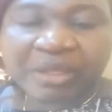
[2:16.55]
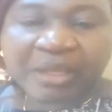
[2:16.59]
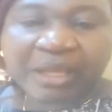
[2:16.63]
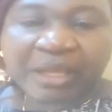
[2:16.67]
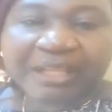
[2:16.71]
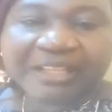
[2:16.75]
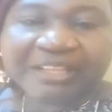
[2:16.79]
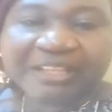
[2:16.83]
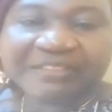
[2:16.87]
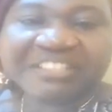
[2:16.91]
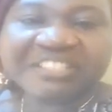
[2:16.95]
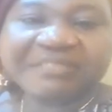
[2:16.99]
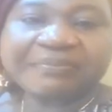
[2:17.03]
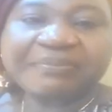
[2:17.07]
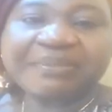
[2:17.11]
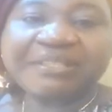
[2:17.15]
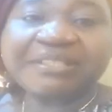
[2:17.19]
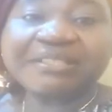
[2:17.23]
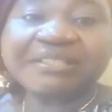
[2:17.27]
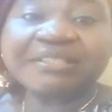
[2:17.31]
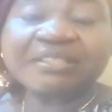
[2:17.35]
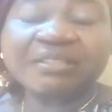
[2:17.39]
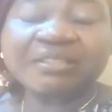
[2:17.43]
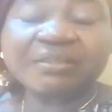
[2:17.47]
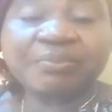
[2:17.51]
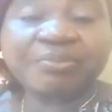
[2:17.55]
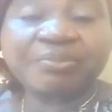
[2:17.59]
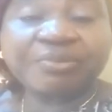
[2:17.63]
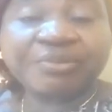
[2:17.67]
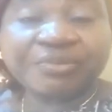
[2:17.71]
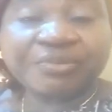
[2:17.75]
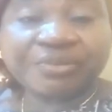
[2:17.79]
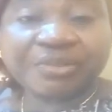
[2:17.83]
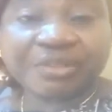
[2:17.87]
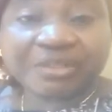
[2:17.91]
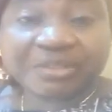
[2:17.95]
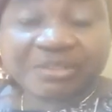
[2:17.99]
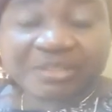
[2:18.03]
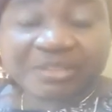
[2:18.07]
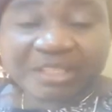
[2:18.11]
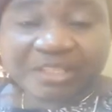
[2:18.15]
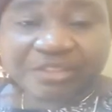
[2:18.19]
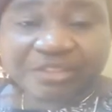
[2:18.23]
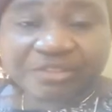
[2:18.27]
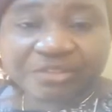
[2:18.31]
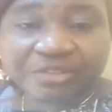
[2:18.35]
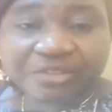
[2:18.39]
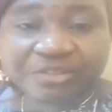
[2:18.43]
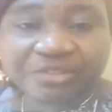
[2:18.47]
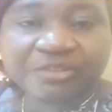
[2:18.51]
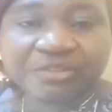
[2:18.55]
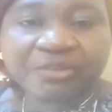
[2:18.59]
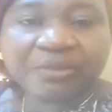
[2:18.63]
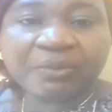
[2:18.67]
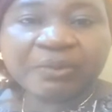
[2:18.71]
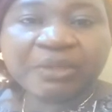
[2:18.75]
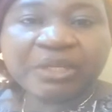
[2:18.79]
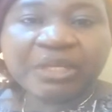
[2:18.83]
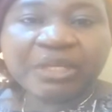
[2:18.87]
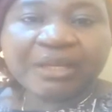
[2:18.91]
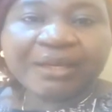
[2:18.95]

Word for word: As I explained in the previous sections,